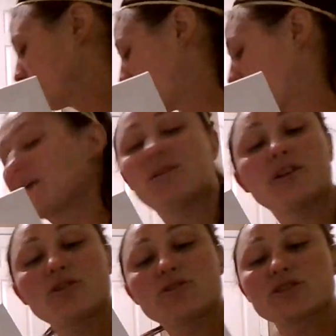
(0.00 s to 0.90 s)
Now I
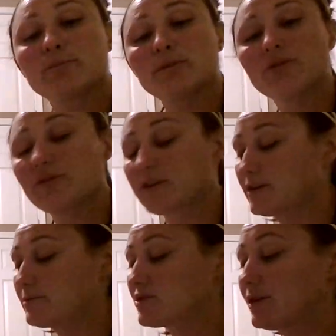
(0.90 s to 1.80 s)
used a blue for
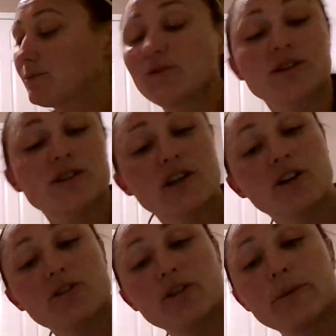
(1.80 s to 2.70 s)
him, so I'm going to
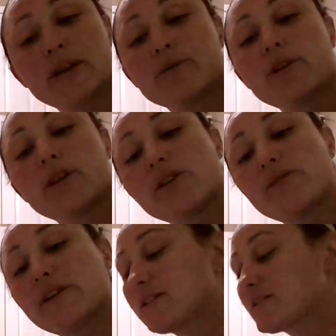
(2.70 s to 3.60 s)
color him in really
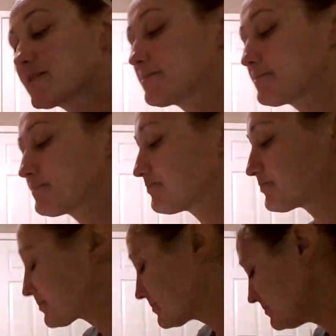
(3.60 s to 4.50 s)
fast.
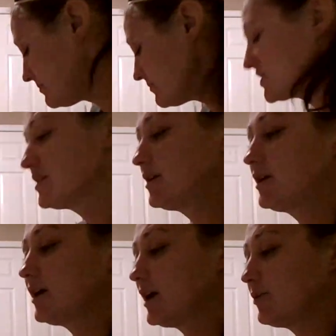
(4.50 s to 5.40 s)

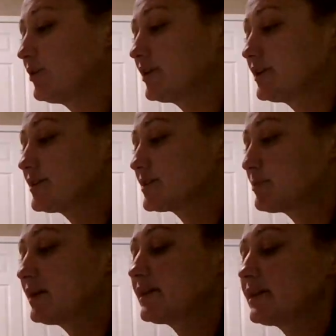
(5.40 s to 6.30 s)
I want his
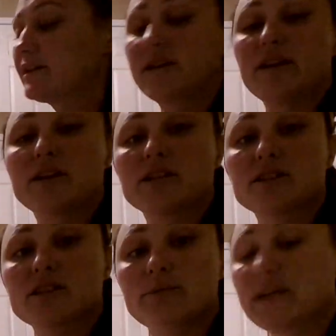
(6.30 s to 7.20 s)
belly
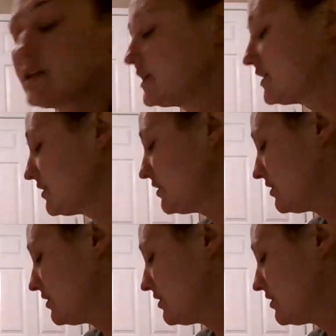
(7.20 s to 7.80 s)
to be,